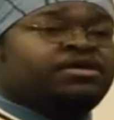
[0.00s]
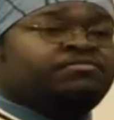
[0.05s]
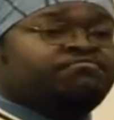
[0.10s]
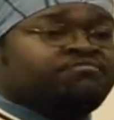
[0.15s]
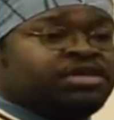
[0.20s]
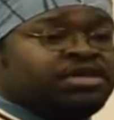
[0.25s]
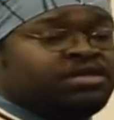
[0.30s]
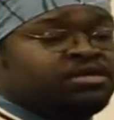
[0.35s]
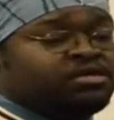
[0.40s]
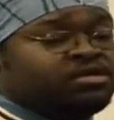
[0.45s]
and
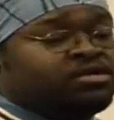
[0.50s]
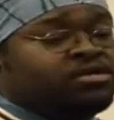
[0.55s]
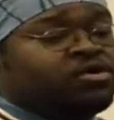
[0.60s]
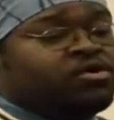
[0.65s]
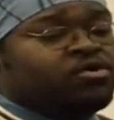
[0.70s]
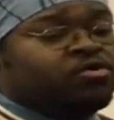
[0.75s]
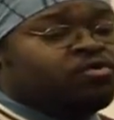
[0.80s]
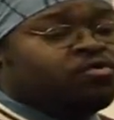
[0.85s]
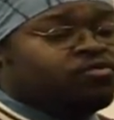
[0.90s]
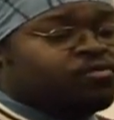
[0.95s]
men
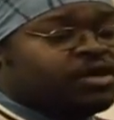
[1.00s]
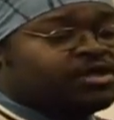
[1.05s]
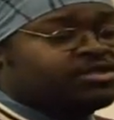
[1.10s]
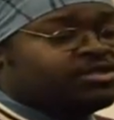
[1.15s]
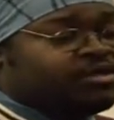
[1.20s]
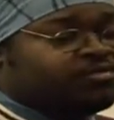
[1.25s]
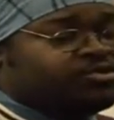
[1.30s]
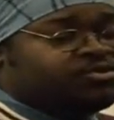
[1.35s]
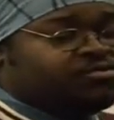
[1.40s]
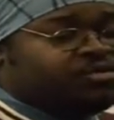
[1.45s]
who
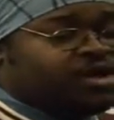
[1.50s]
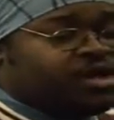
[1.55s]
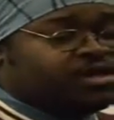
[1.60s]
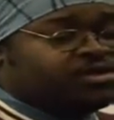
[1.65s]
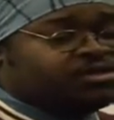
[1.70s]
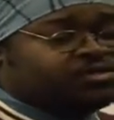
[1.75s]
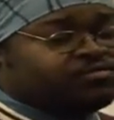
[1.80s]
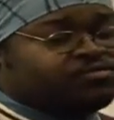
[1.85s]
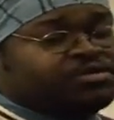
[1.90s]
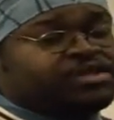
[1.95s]
rustle up true
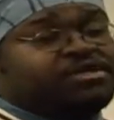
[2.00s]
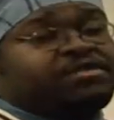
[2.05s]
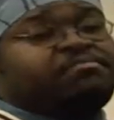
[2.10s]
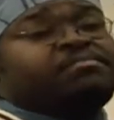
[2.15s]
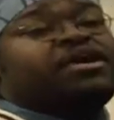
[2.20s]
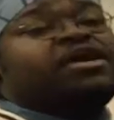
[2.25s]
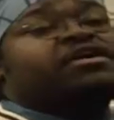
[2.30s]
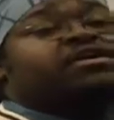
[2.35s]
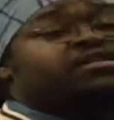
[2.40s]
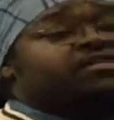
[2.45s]
hustles within
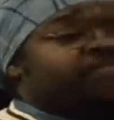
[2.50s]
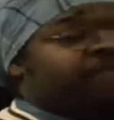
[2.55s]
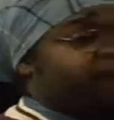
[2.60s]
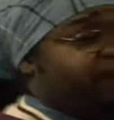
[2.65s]
America's